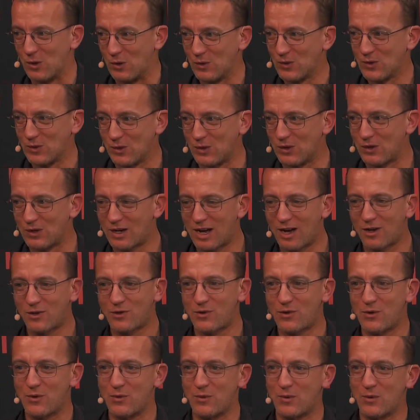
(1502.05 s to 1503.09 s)
So how do
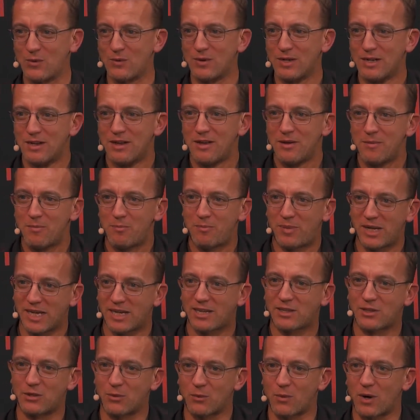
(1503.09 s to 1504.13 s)
you
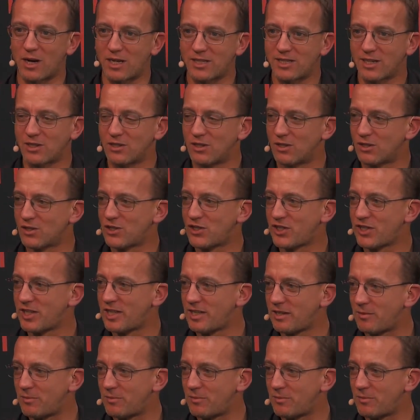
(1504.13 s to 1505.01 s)
pick the right technology,